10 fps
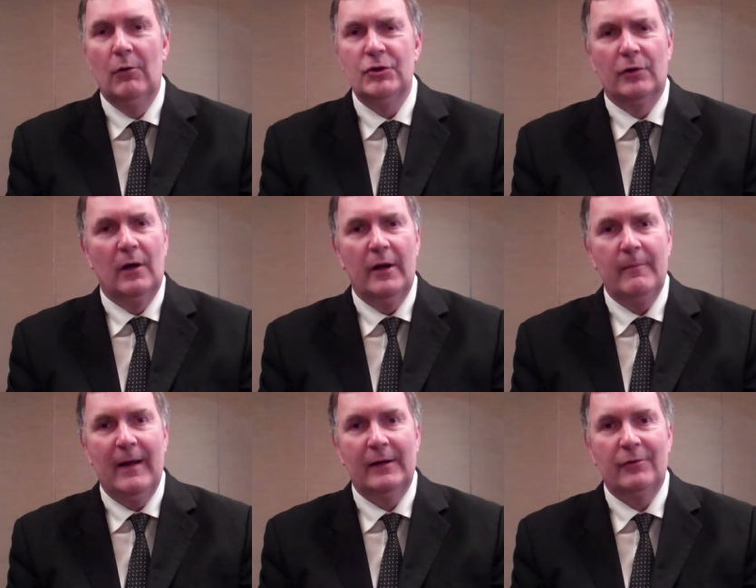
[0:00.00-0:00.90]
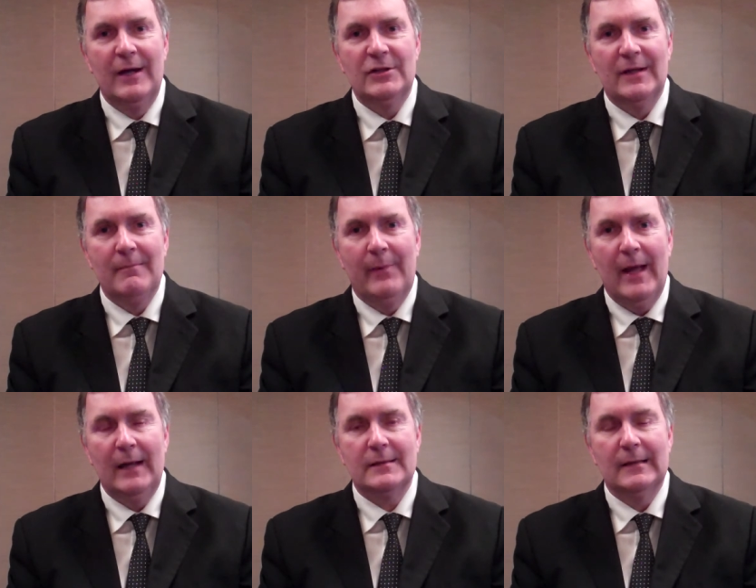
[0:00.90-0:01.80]
We talk a lot about creating
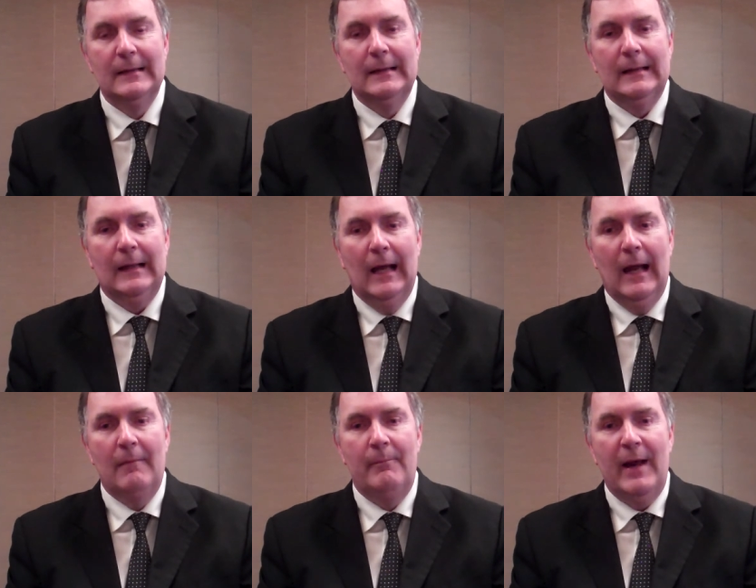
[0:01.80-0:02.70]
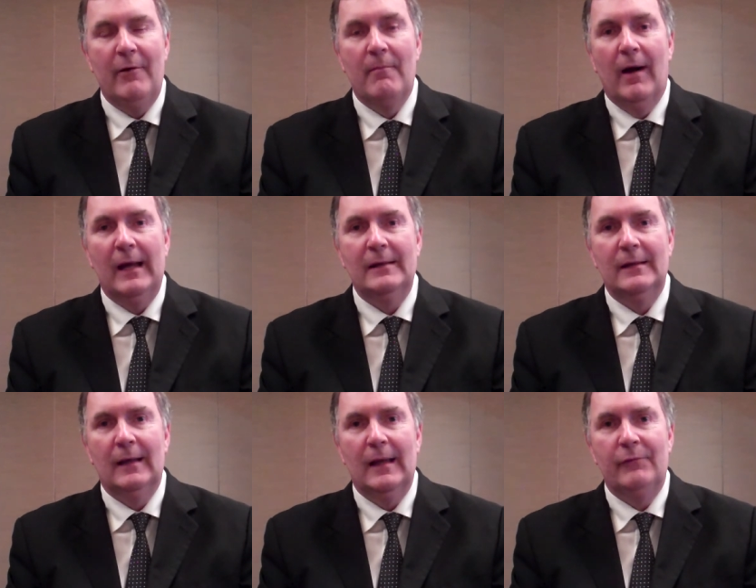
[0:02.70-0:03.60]
impact. Bear in mind,
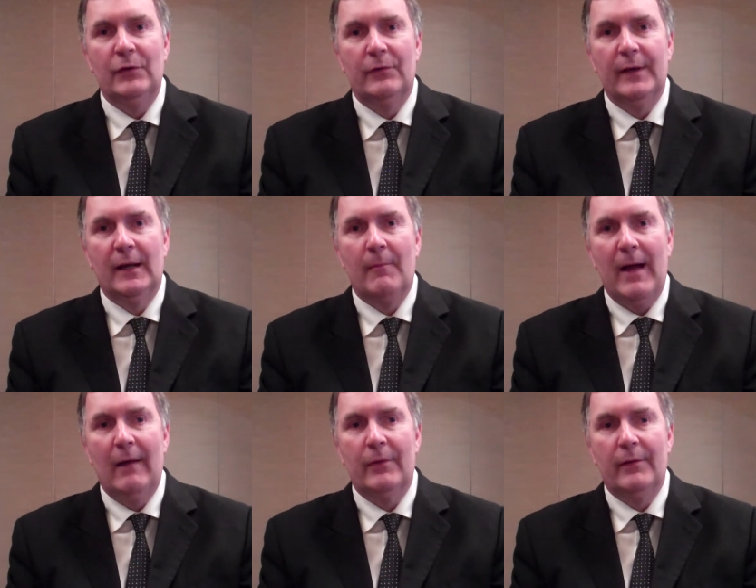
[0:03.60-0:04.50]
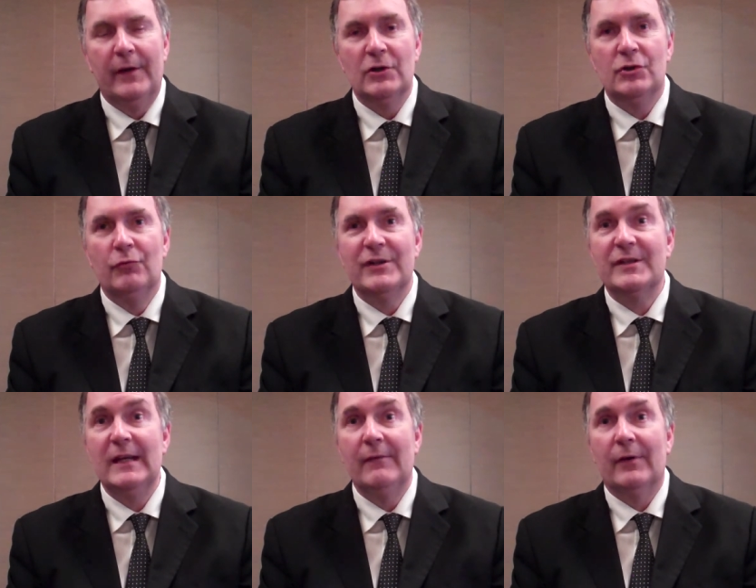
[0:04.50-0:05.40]
if you think about the things you
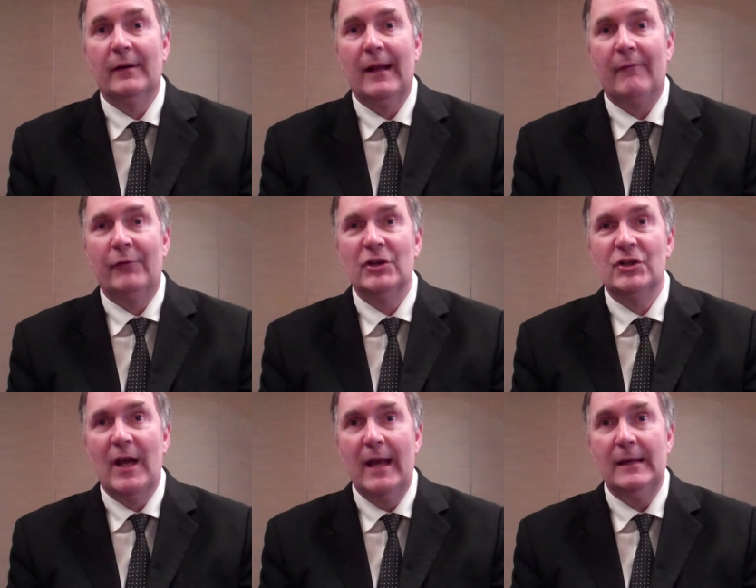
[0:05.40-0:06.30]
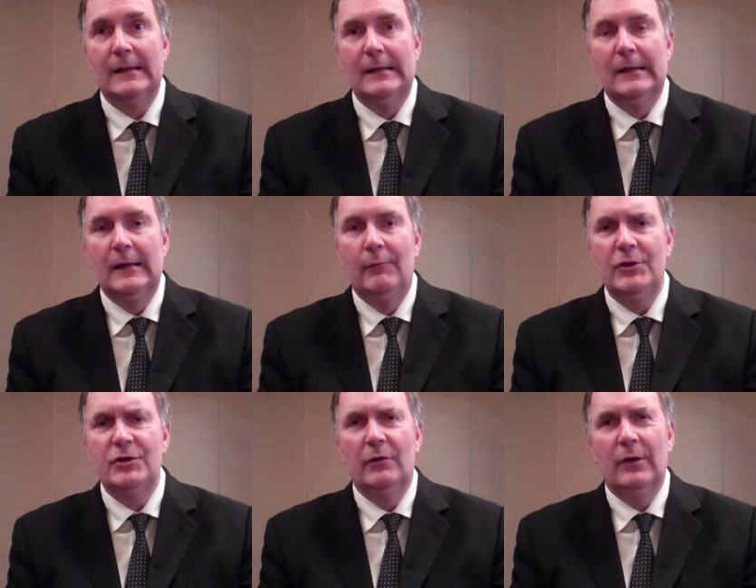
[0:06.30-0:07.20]
receive on an average day,
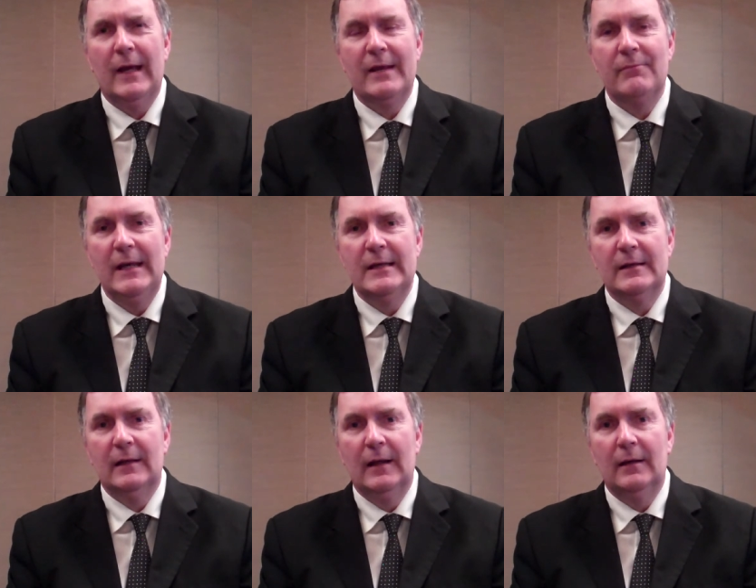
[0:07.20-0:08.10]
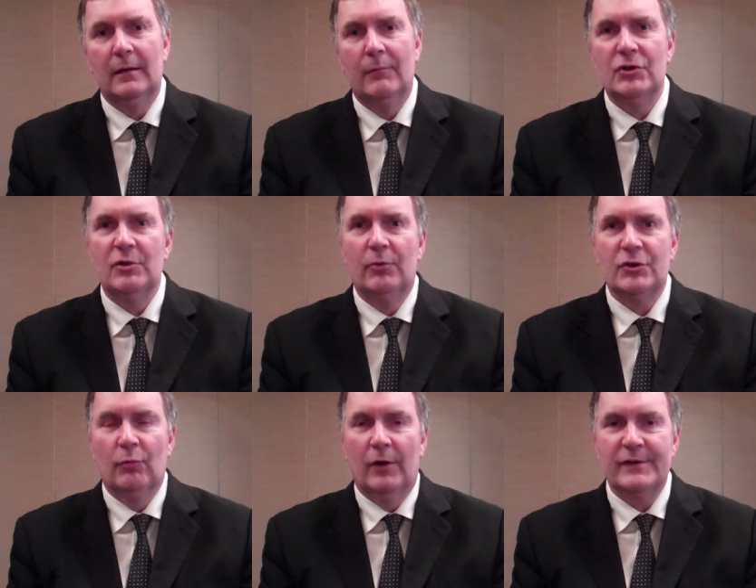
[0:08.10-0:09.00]
which do you look at immediately, which do you put
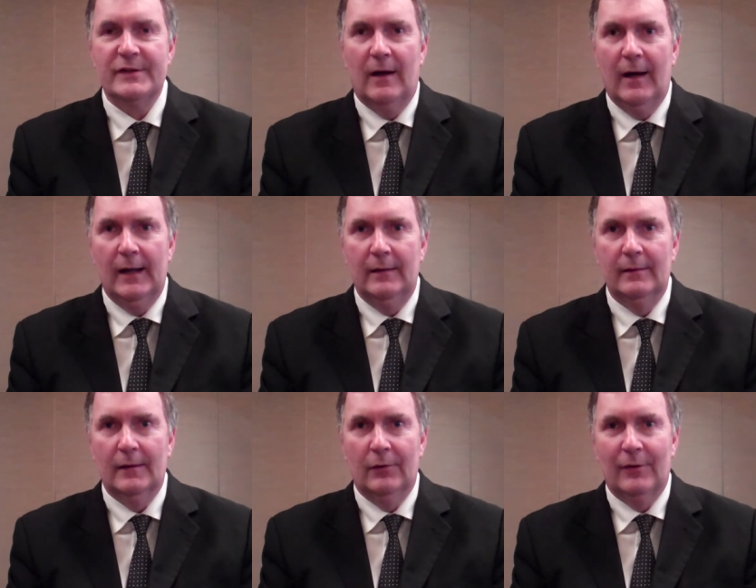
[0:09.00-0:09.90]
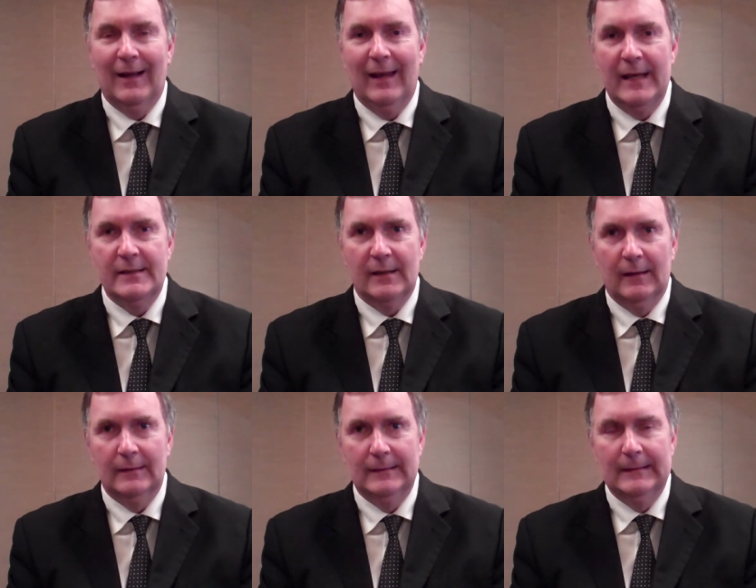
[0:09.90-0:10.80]
to one side and look at later?
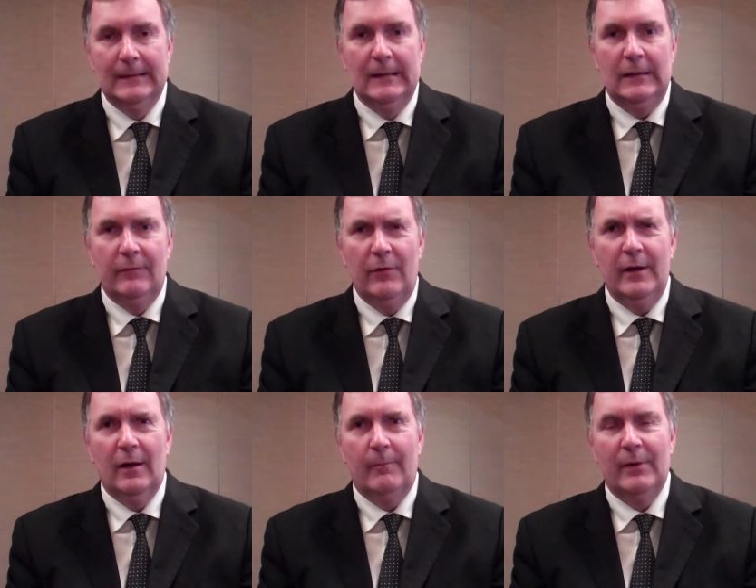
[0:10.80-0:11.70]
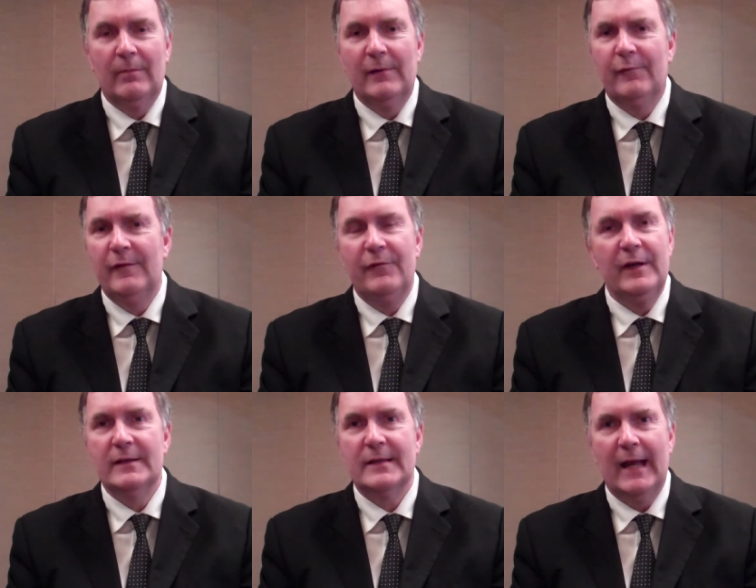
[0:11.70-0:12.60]
You've only got probably
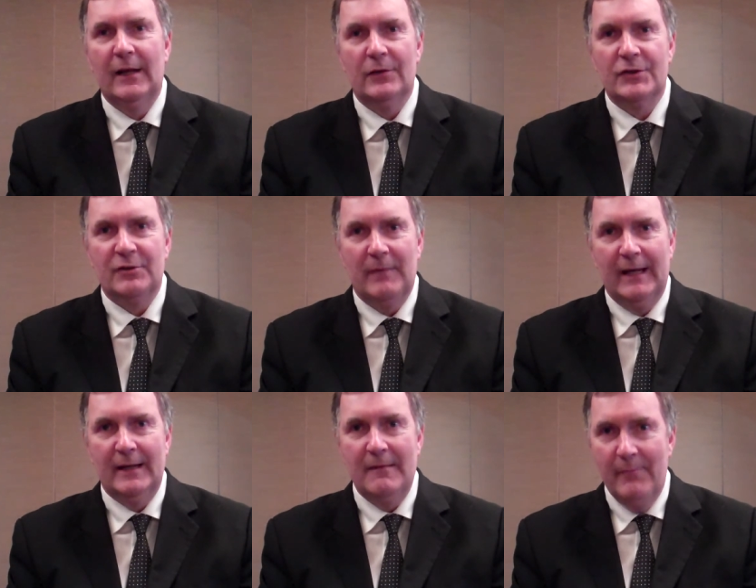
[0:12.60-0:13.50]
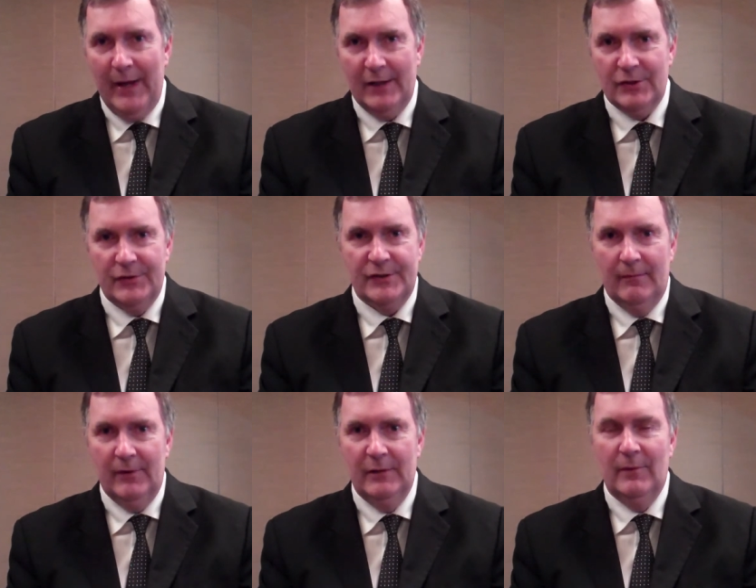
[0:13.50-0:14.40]
15 seconds to make an impact on
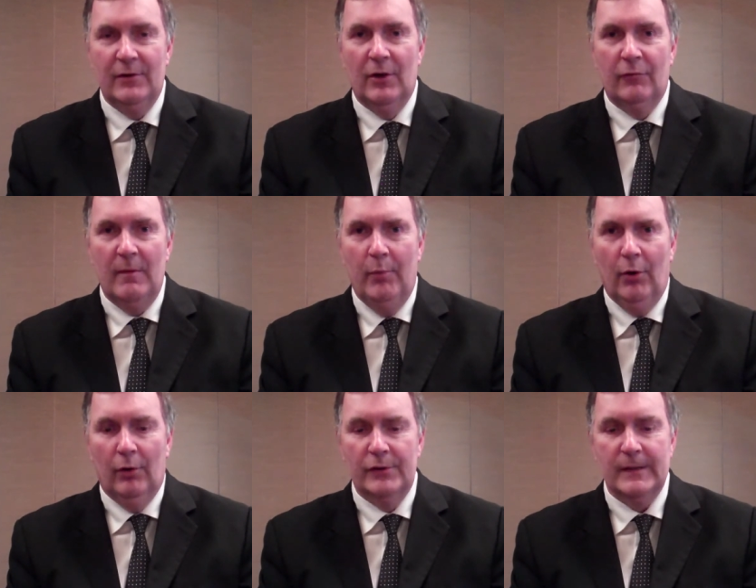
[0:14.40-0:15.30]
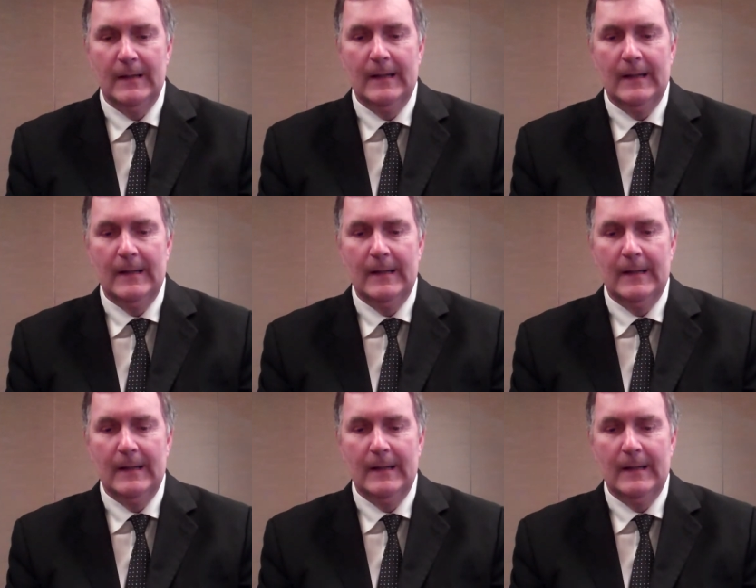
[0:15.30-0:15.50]
somebody with your report.